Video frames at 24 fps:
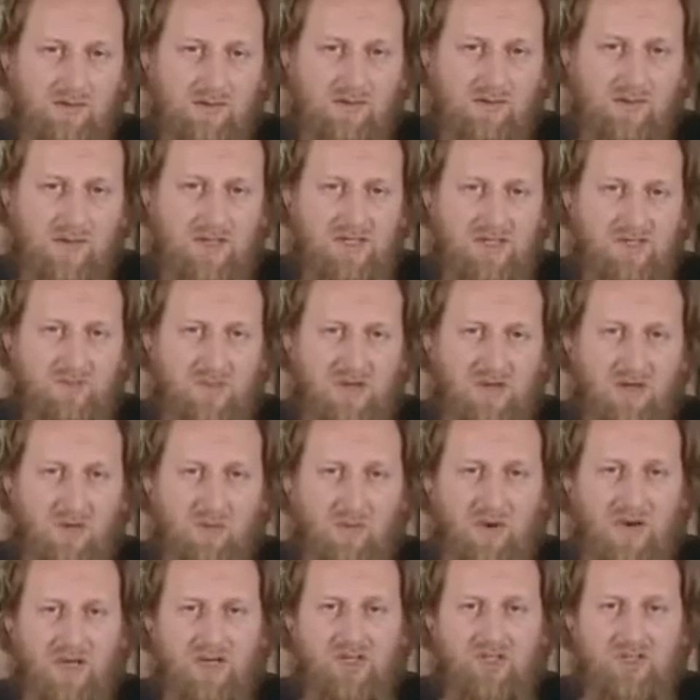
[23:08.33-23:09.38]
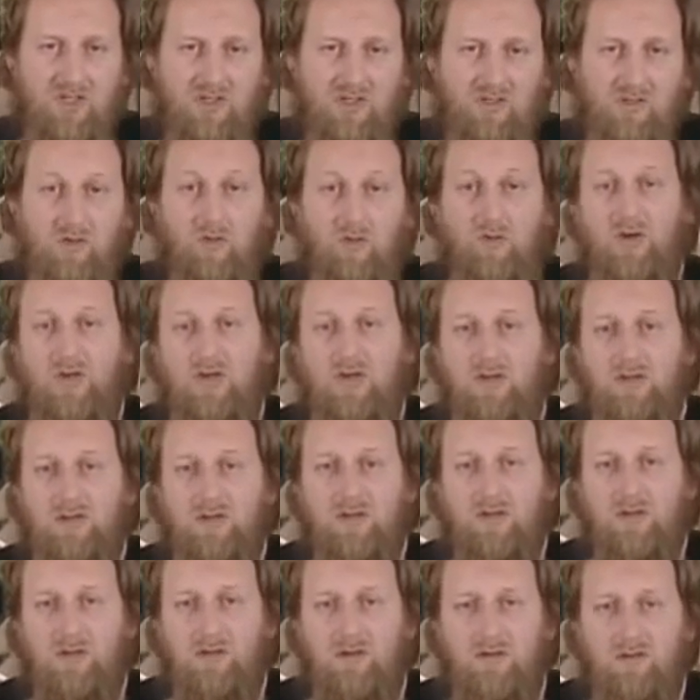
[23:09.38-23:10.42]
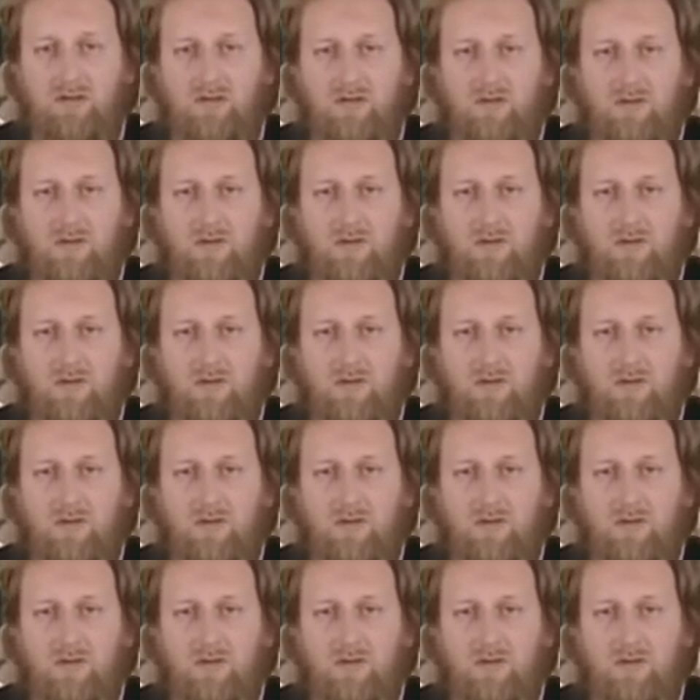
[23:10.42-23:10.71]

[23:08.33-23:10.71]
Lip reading: It's been a pleasure talking to you,